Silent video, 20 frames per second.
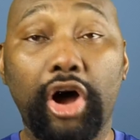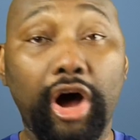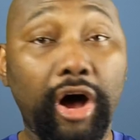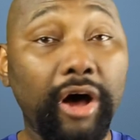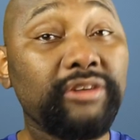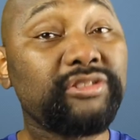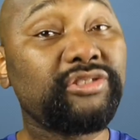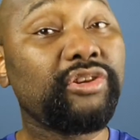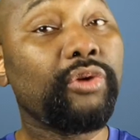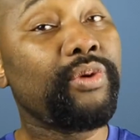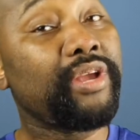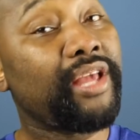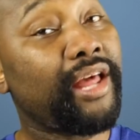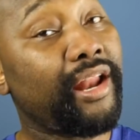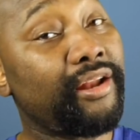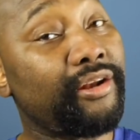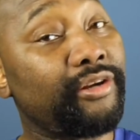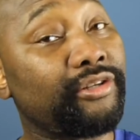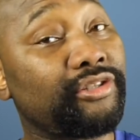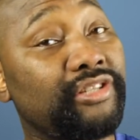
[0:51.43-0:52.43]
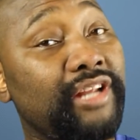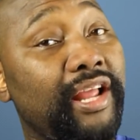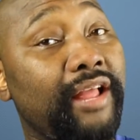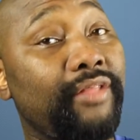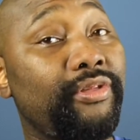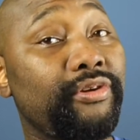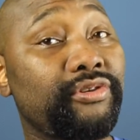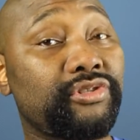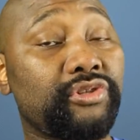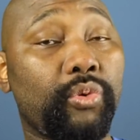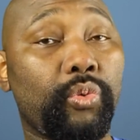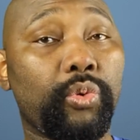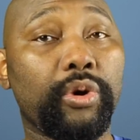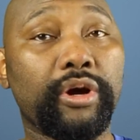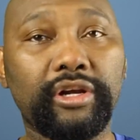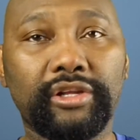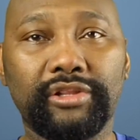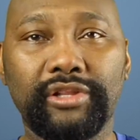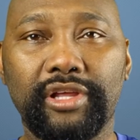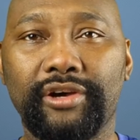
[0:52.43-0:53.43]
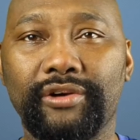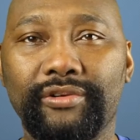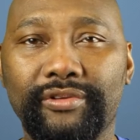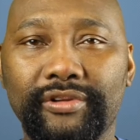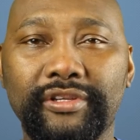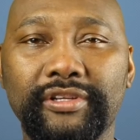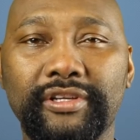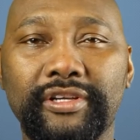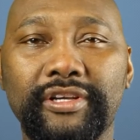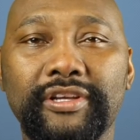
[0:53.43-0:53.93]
Also, we got to understand there's a workload.